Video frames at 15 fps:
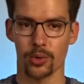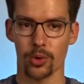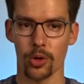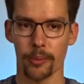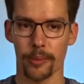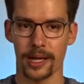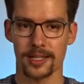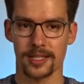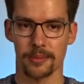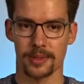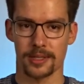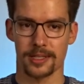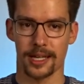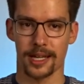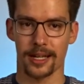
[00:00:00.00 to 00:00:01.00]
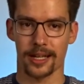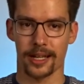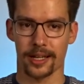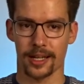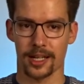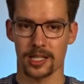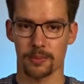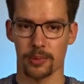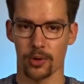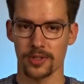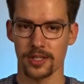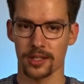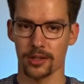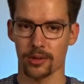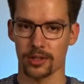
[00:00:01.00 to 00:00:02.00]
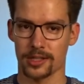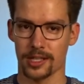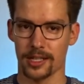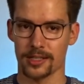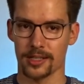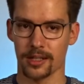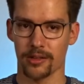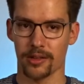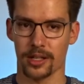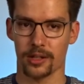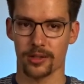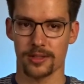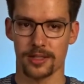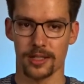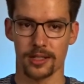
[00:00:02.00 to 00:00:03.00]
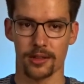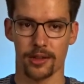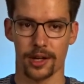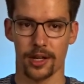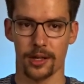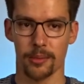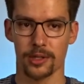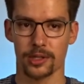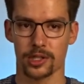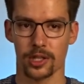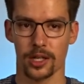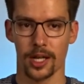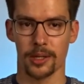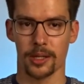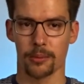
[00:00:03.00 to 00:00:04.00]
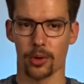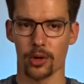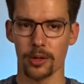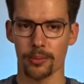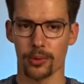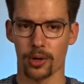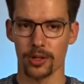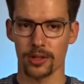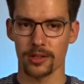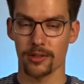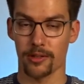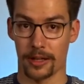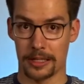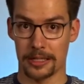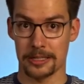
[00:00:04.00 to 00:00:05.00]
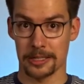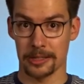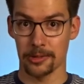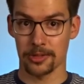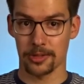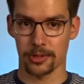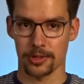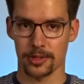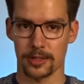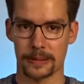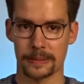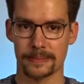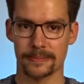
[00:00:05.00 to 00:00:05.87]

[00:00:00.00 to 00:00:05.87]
Google makes a mistake like exposing your data, they consider their image being more important than its users.